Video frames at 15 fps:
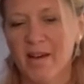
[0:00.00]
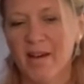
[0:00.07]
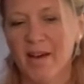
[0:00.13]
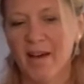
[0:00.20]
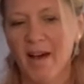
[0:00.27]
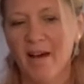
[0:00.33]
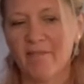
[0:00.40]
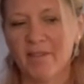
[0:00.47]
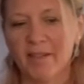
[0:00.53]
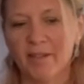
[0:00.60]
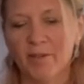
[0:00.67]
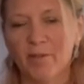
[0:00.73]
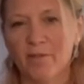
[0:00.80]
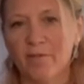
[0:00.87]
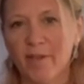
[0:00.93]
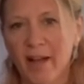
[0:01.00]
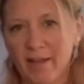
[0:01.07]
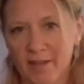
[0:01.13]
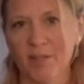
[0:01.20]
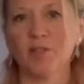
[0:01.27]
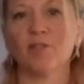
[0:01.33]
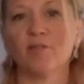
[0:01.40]
have a little
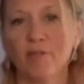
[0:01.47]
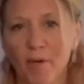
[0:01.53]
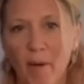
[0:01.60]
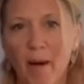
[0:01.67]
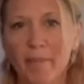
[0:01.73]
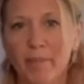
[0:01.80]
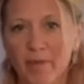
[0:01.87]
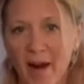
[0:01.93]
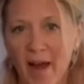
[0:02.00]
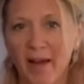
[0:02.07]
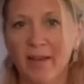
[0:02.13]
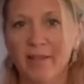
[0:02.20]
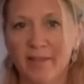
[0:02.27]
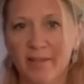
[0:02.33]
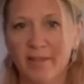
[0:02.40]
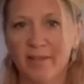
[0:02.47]
vent through our breath.